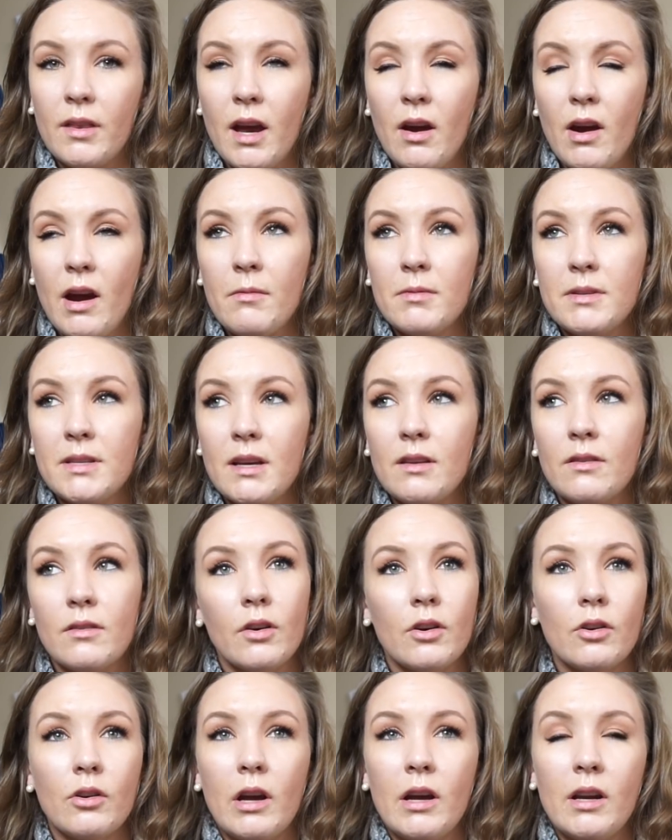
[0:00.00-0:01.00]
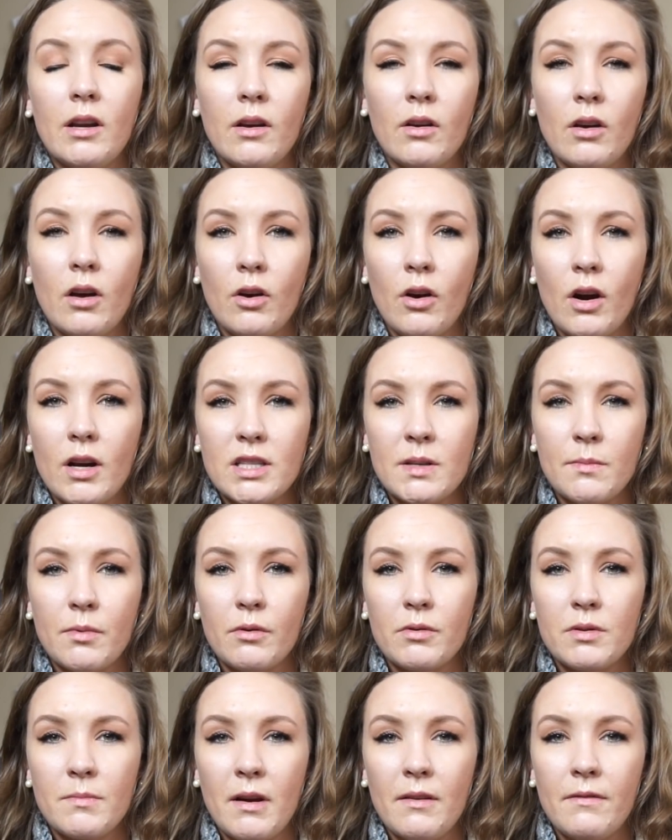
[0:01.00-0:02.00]
There, I would say 3rd grade across the
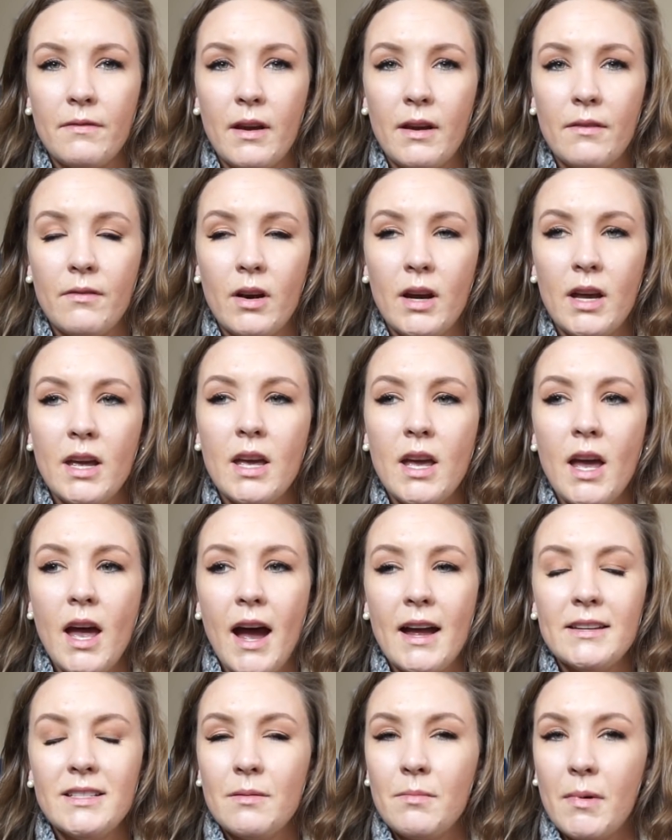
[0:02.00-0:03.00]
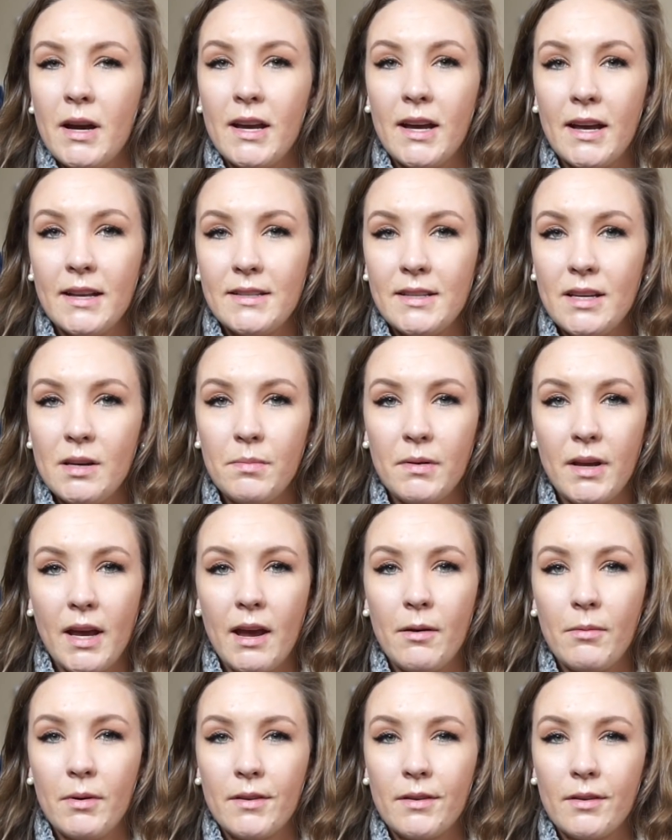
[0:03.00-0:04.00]
board was my favorite. I did my ed
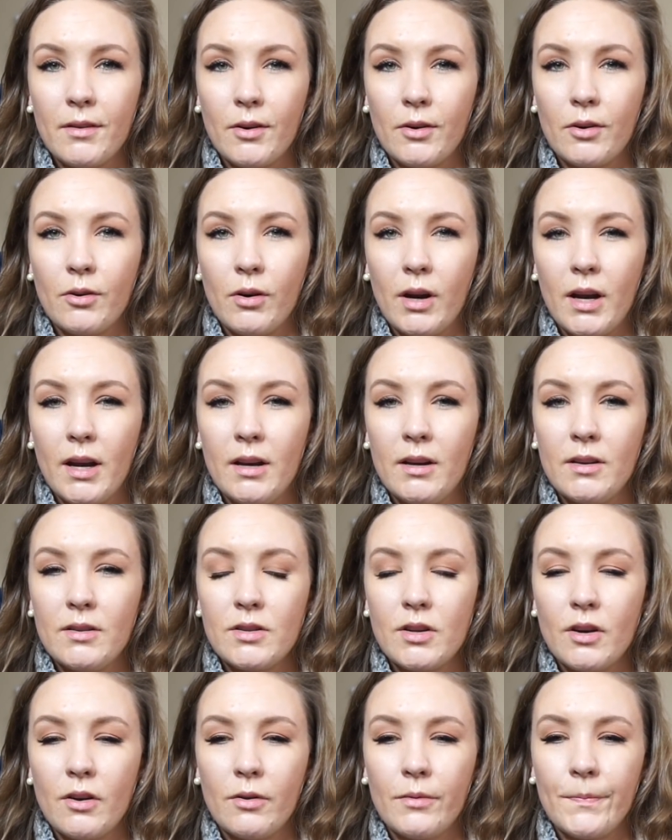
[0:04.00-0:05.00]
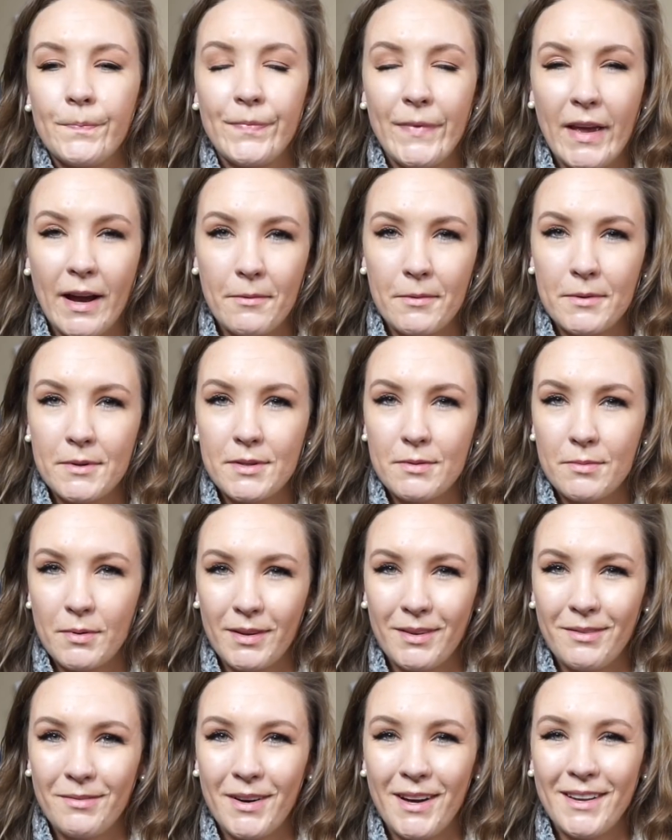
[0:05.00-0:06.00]
TPA with 3rd grade, so that was
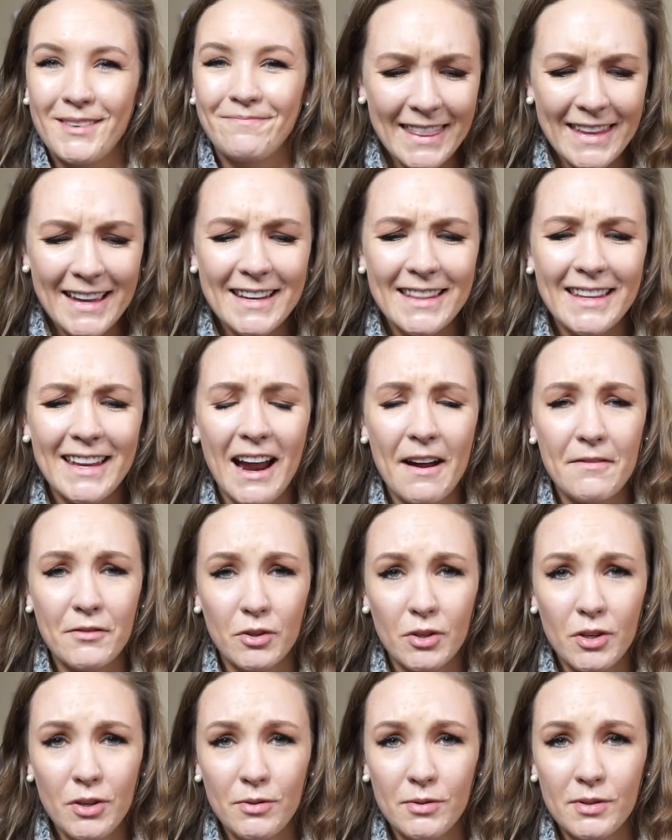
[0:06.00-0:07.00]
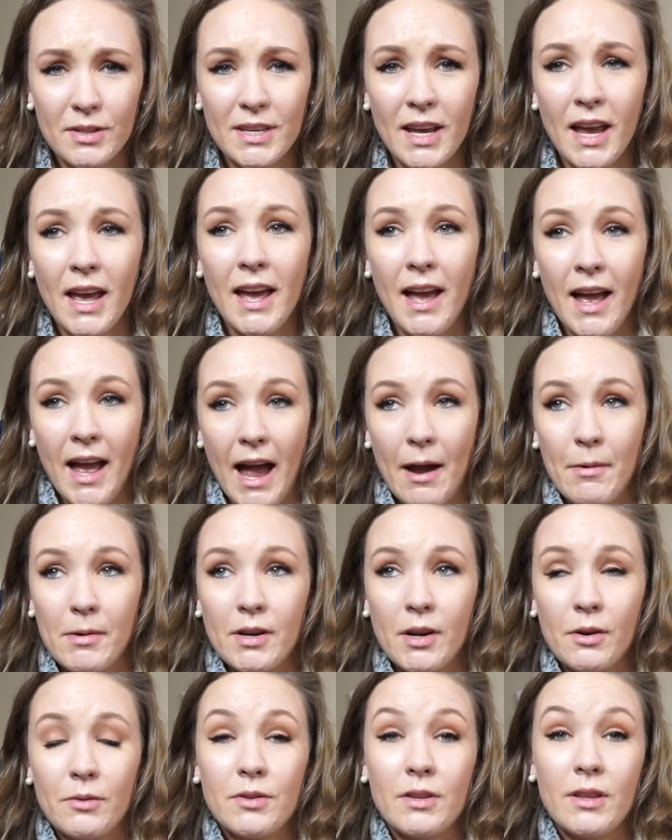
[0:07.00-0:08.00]
really fun. And then in the afternoons, I
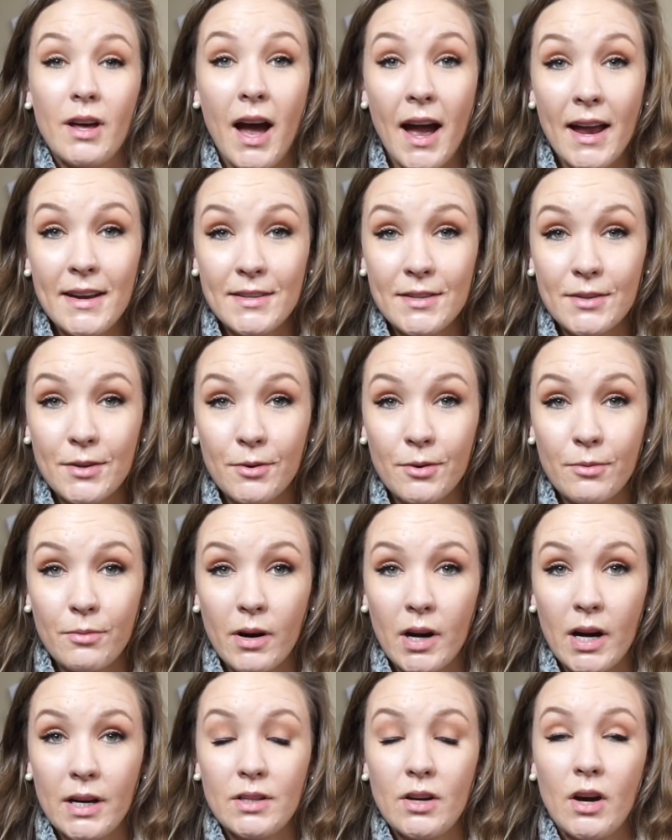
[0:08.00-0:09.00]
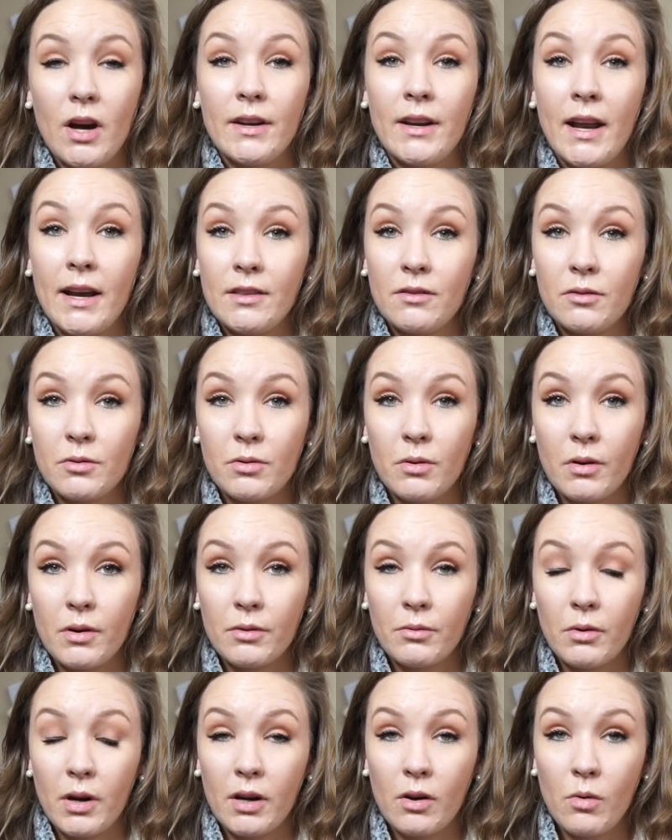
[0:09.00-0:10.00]
would go to the high school where I taught 9th through
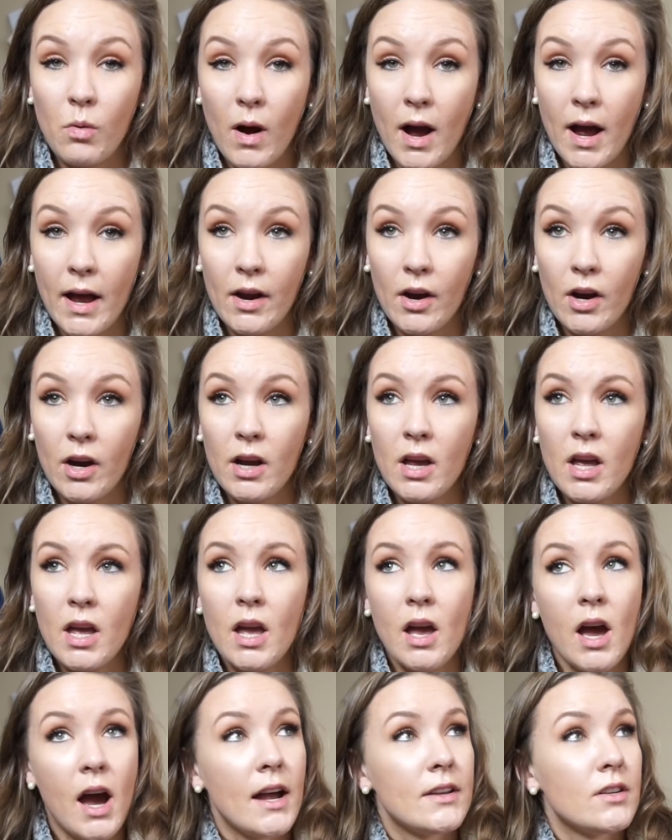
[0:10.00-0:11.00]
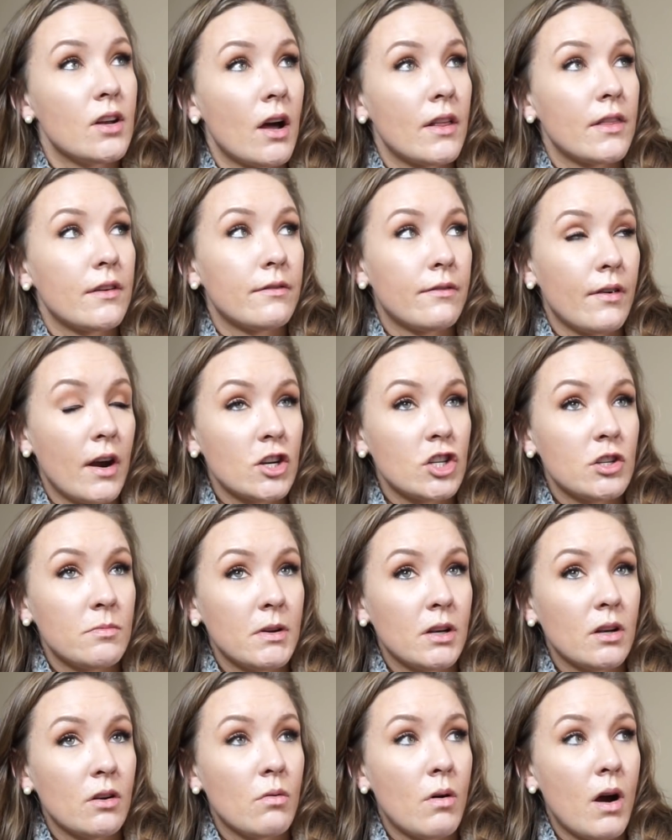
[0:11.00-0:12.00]
12th grade choir. I taught the
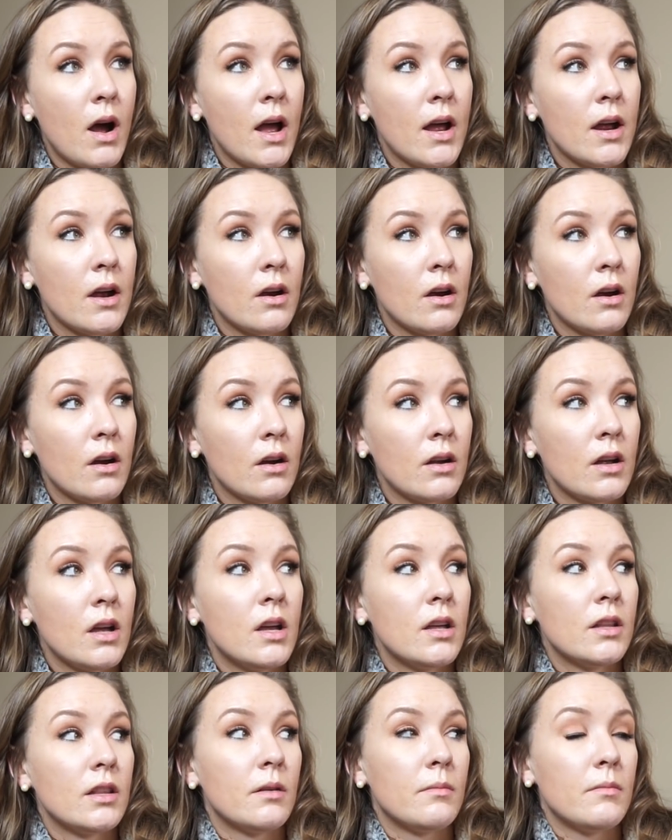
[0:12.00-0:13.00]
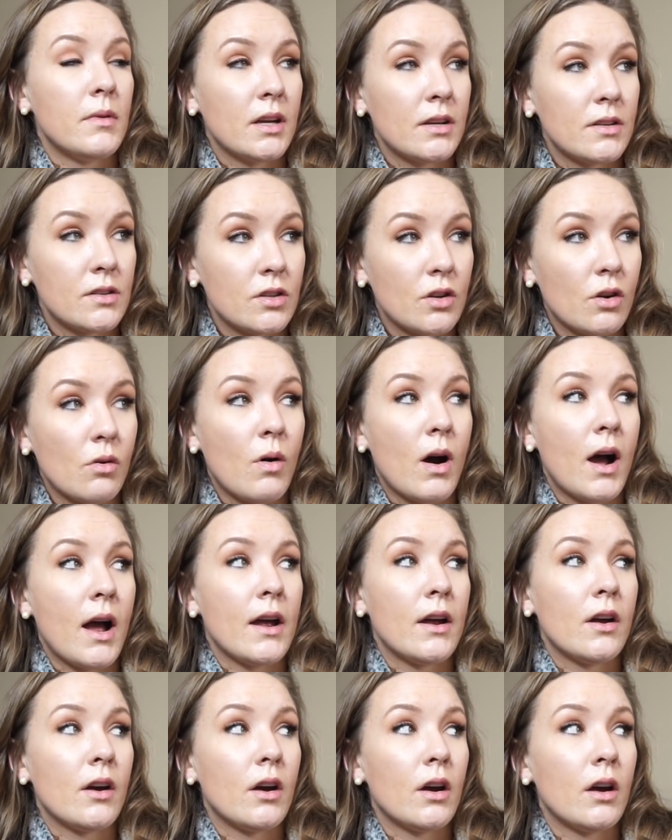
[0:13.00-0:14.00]
freshman choir, the mixed
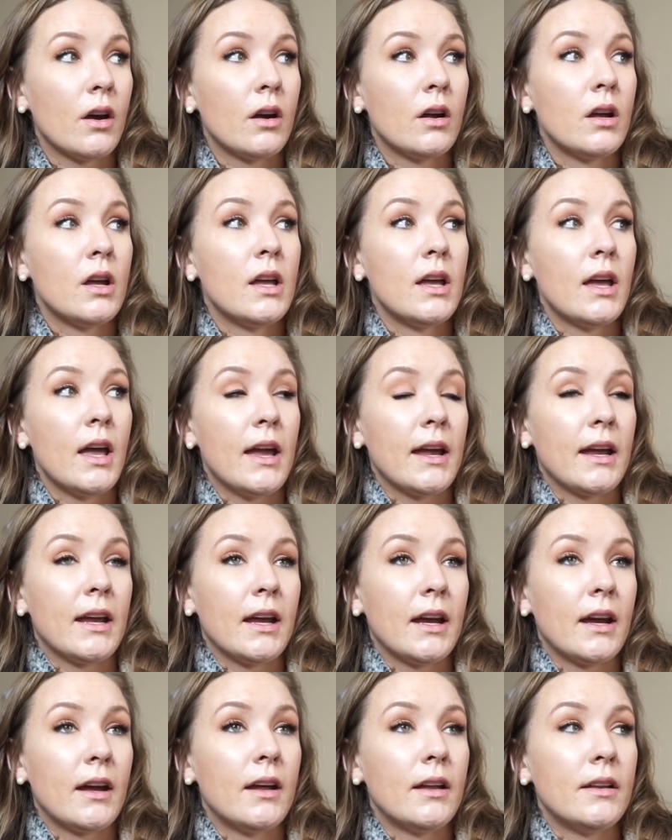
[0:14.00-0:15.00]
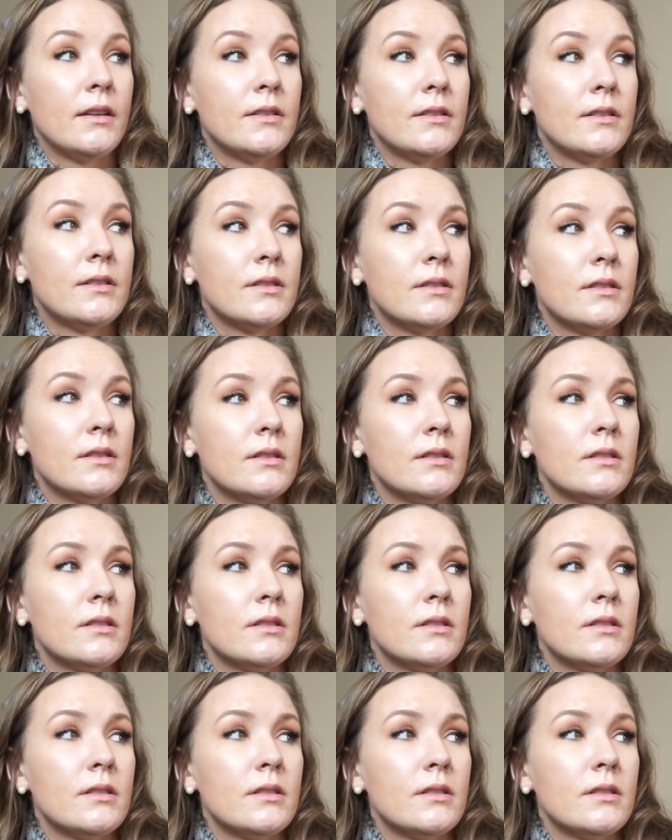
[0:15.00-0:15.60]
choir, and